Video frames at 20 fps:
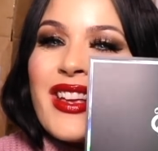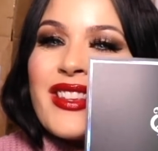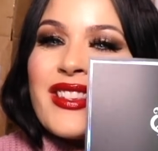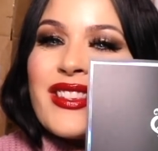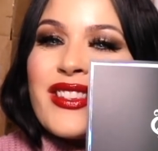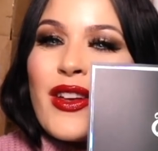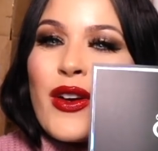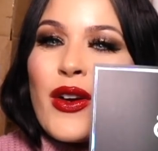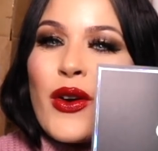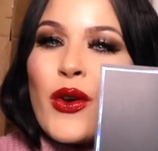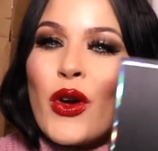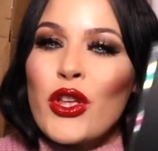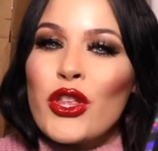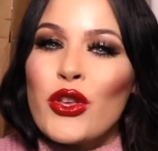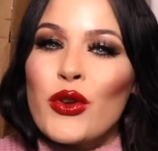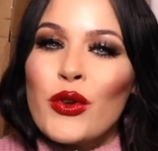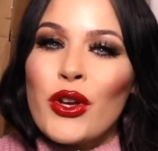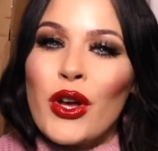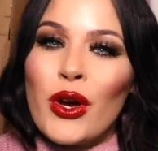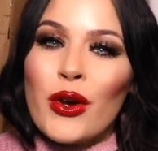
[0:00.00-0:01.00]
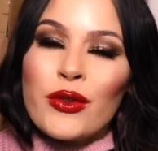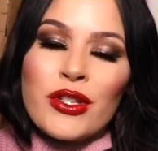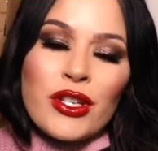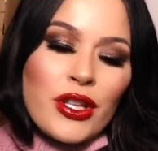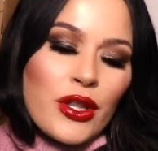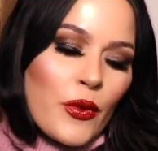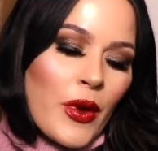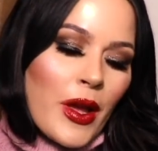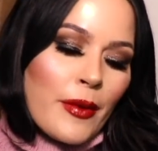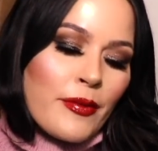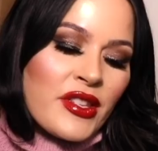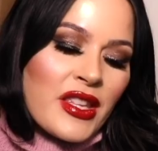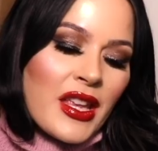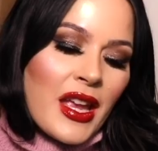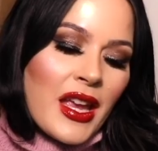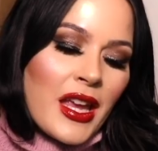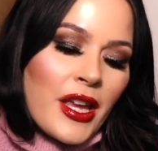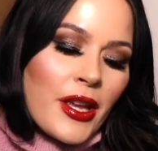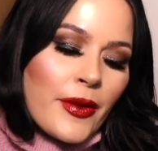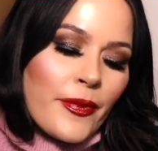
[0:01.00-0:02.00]
So you go to the
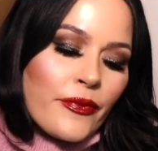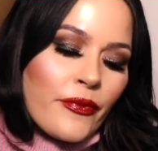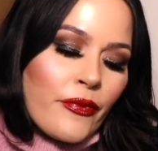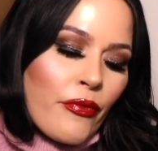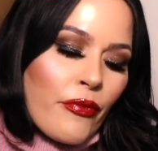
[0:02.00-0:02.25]
website,